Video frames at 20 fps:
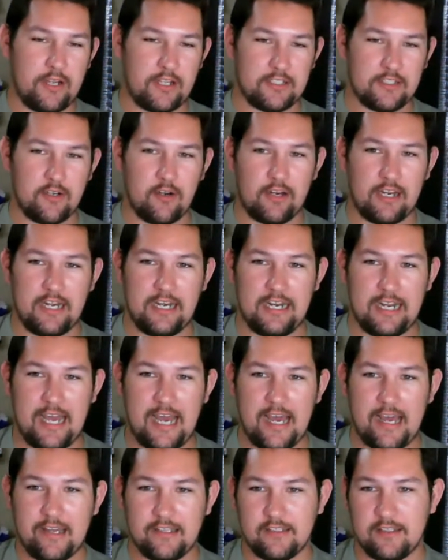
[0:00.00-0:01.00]
can start getting
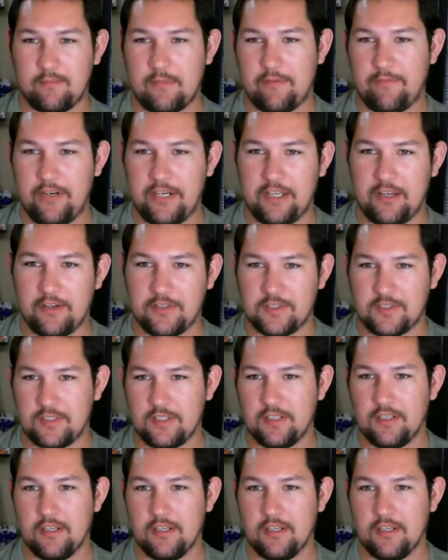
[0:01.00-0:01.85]
ads on my videos.